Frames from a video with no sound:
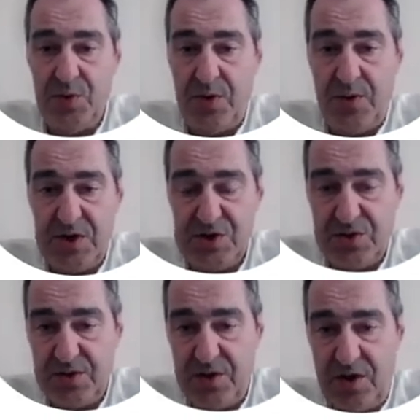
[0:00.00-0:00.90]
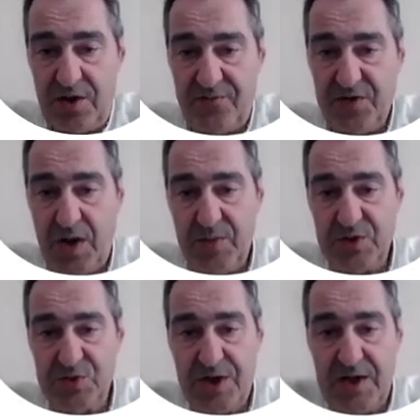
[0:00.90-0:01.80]
progression of
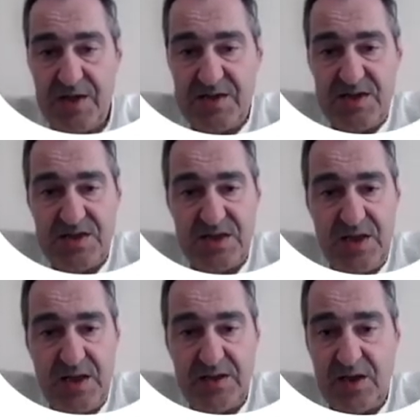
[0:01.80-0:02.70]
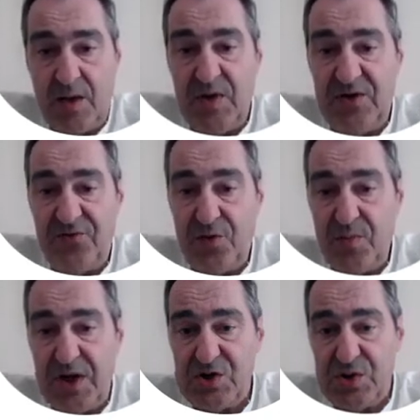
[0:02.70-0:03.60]
gametogenesis and gamete
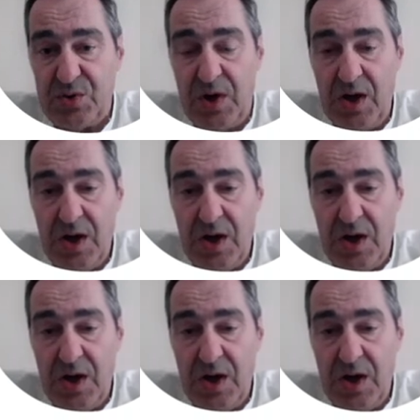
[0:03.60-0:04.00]
formation,